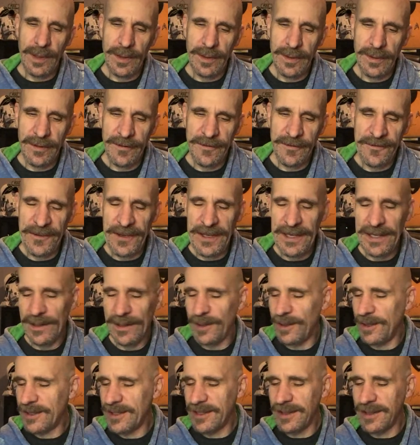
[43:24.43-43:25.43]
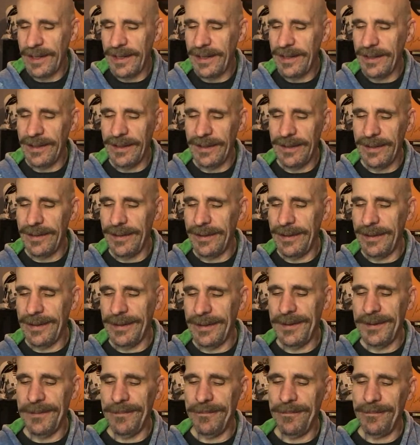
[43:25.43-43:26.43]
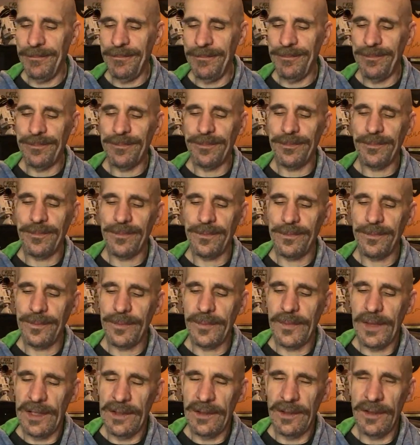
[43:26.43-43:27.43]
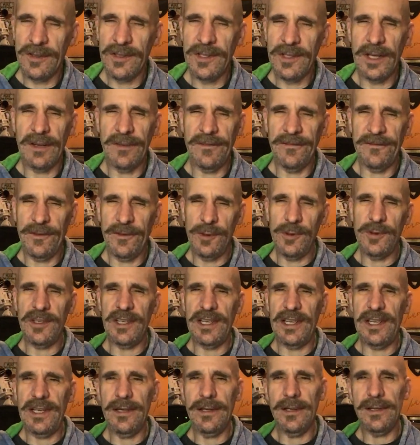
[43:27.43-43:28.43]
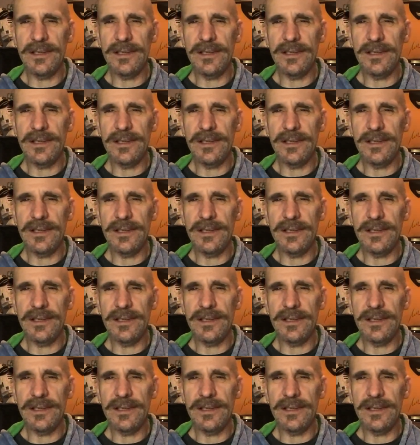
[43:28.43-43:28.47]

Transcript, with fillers: Fee, it looks like a um, it looks like a Fousey.